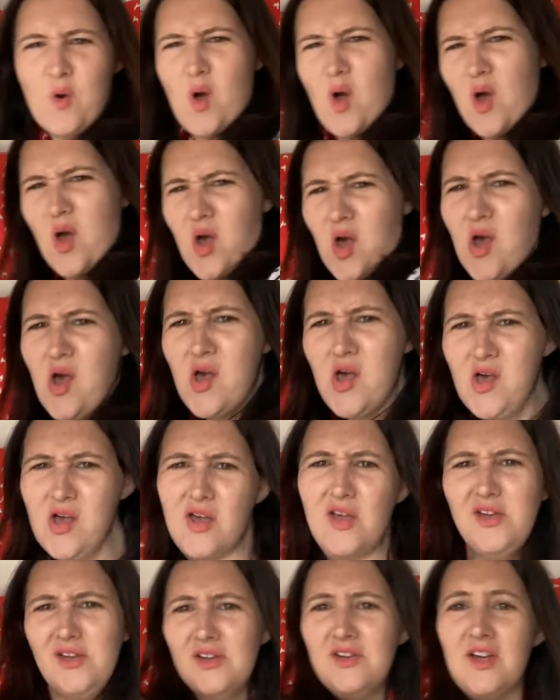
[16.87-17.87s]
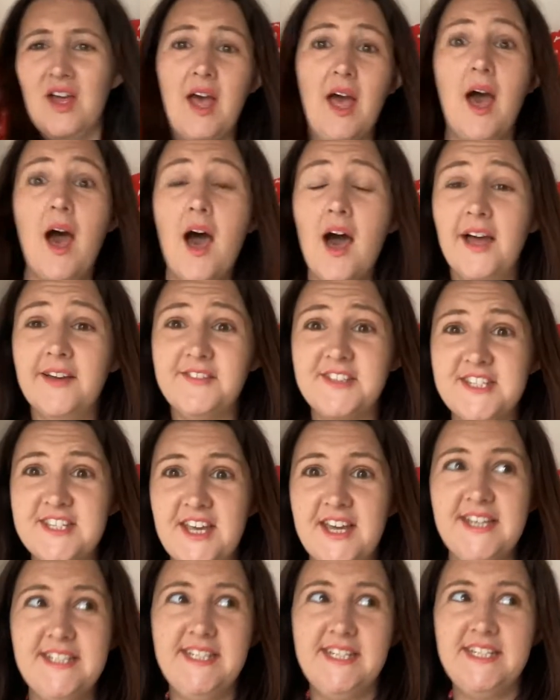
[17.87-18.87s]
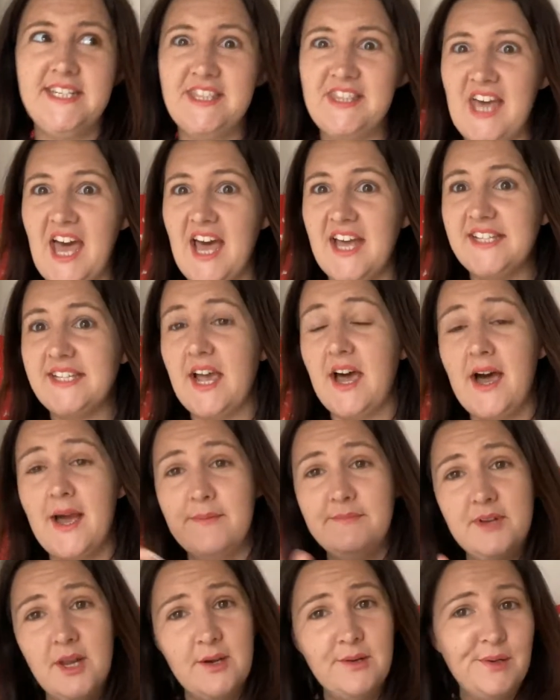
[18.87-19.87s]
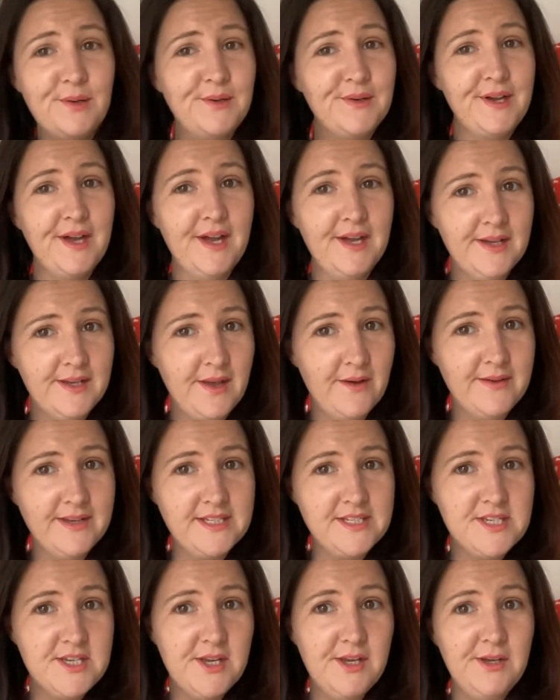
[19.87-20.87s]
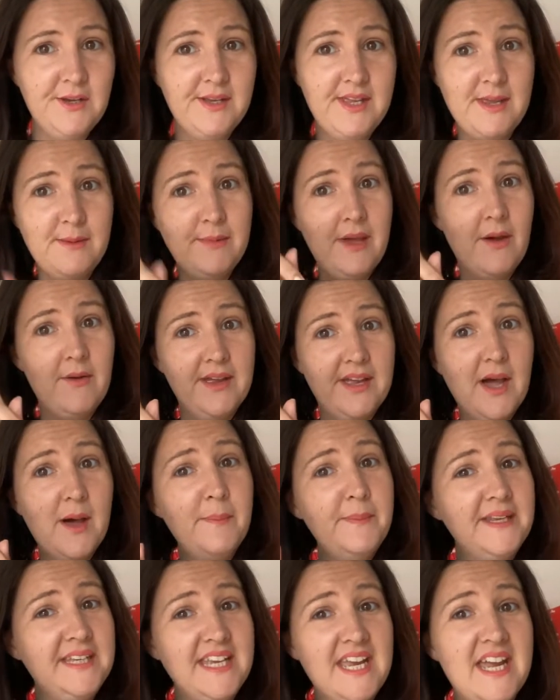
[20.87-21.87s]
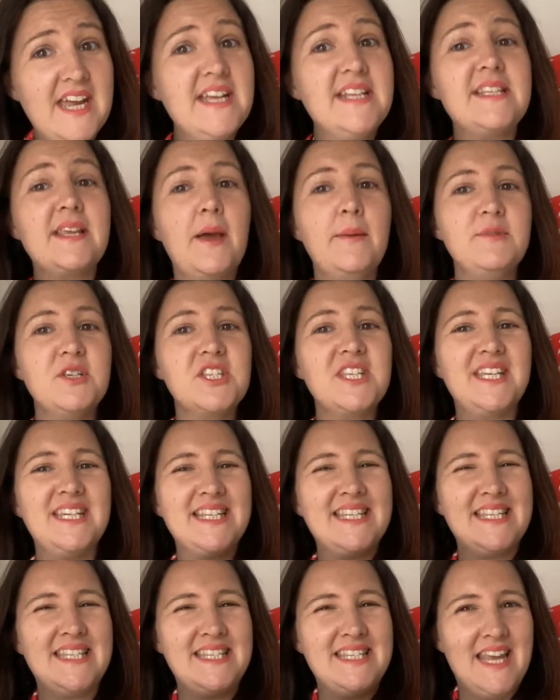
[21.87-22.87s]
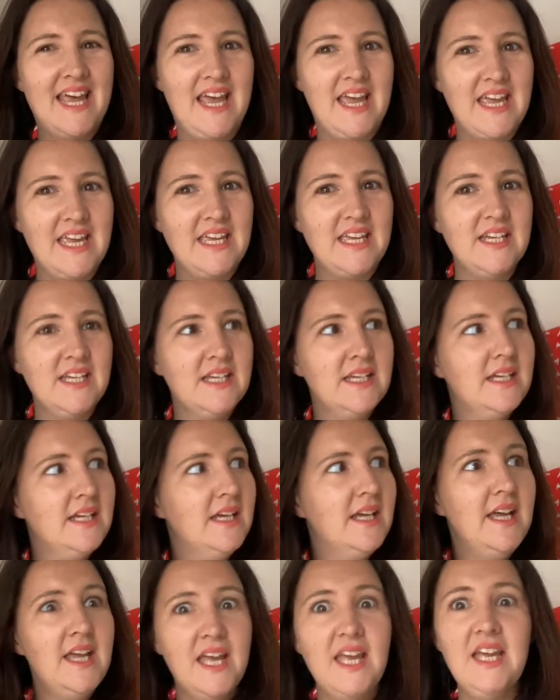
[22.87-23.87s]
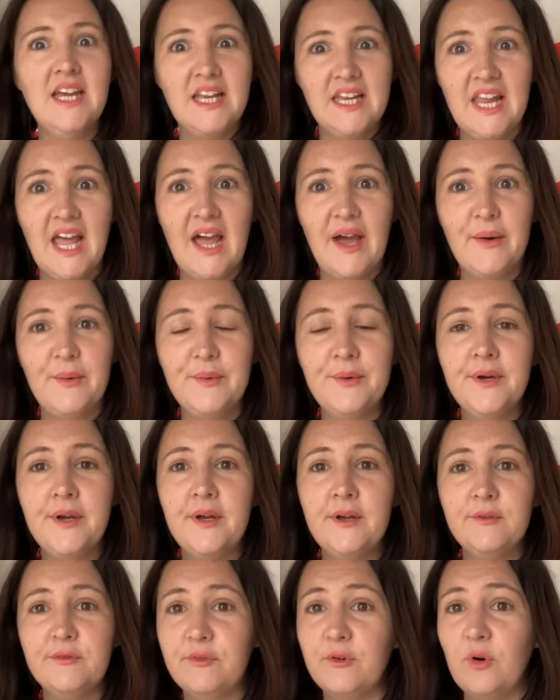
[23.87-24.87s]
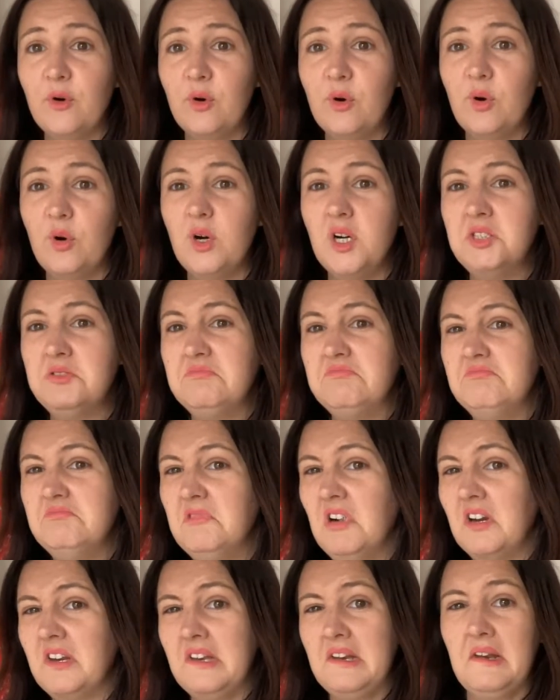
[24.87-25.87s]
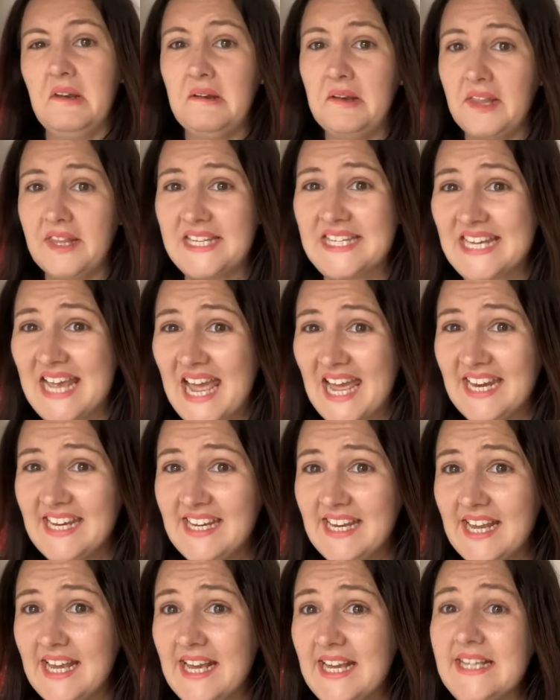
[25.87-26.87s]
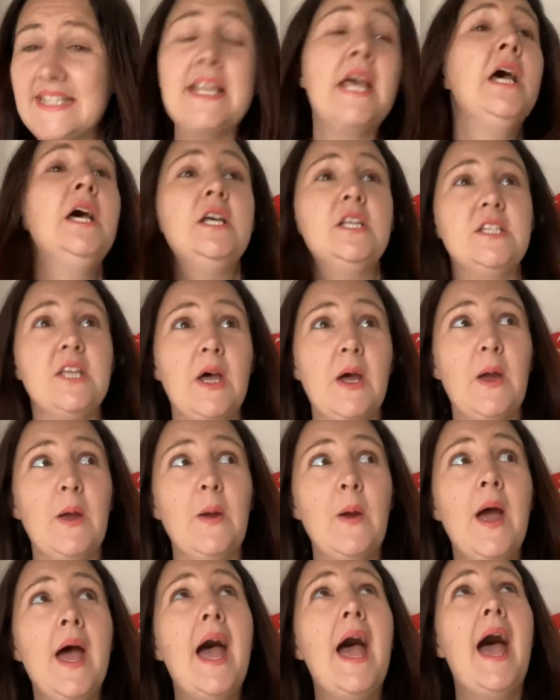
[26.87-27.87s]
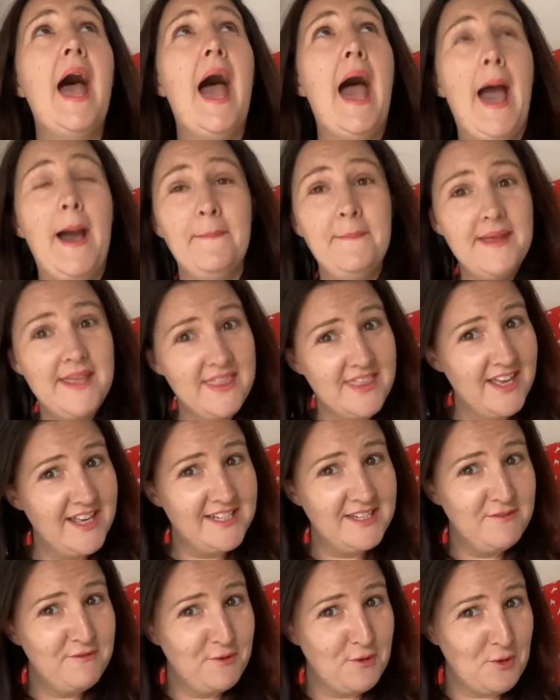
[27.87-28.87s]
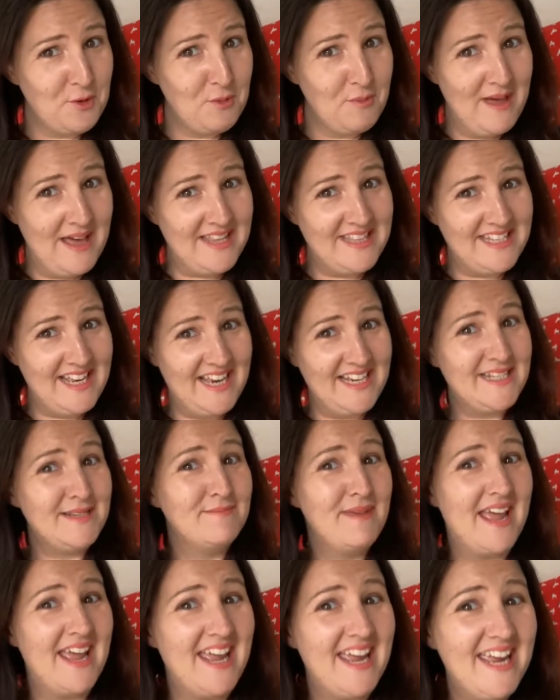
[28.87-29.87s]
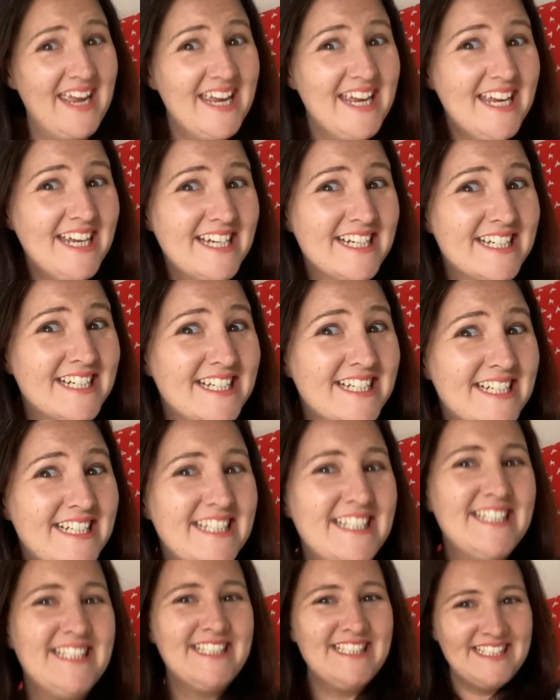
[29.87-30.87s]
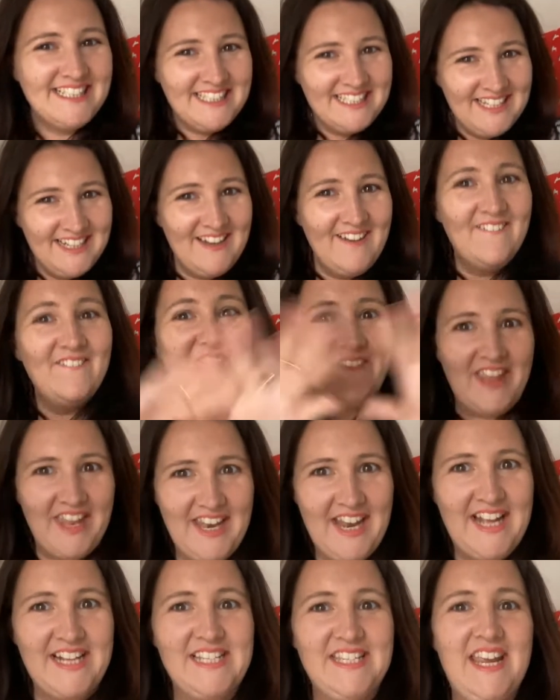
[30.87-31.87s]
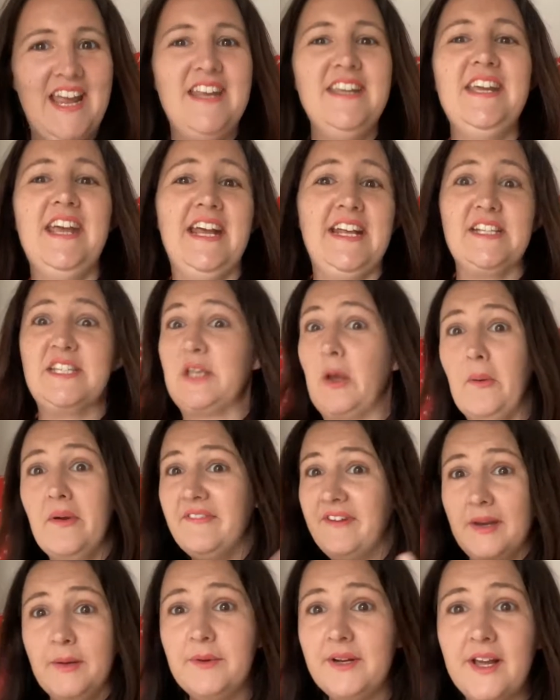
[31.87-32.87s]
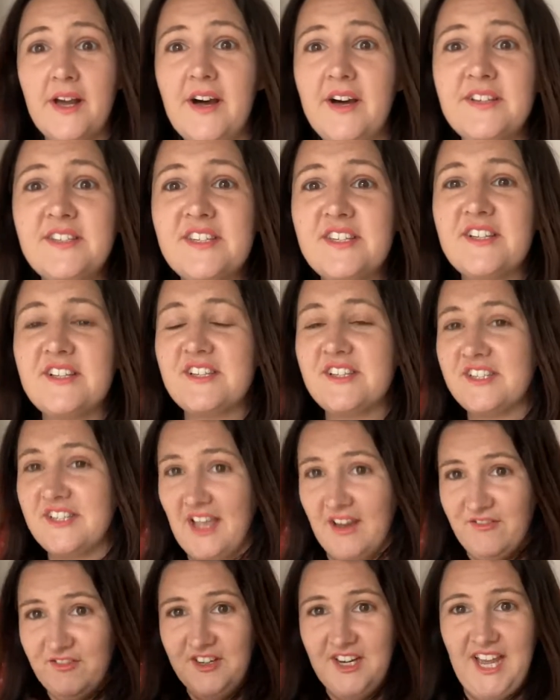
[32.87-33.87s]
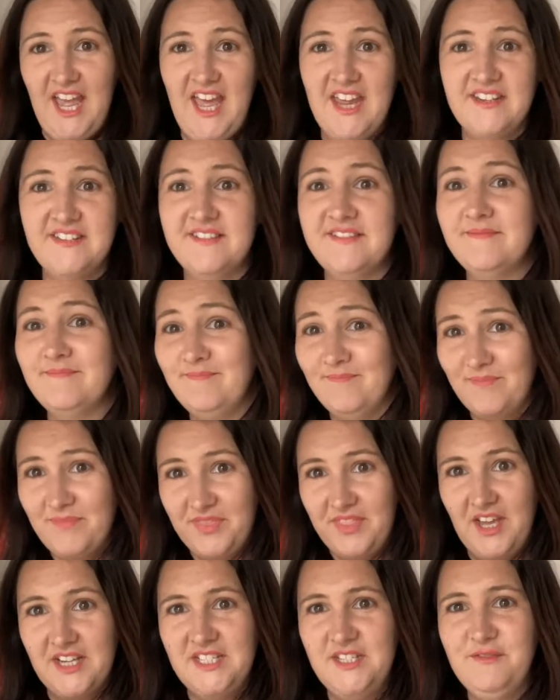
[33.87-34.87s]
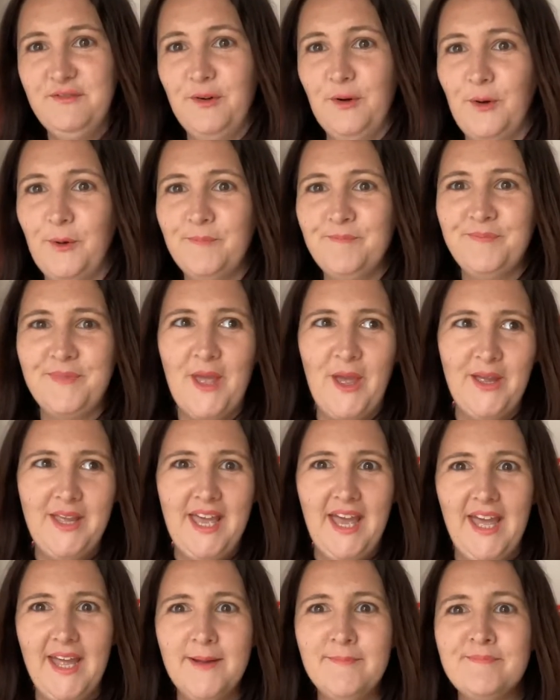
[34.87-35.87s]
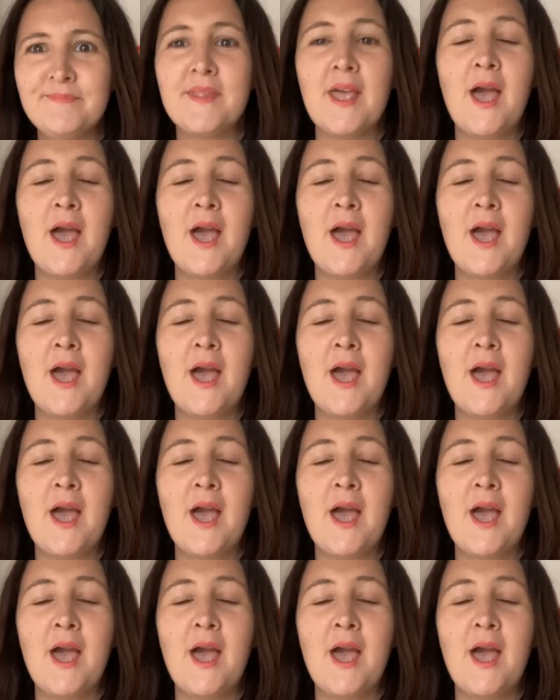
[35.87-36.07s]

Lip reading: Woo! I've decided that I'm no longer going to keep going up in years. I'm just going to stay here now for, I don't know, another 10 years. So happy 34th birthday to me for the next 10 years. So if anyone asks ever again, 34, okay?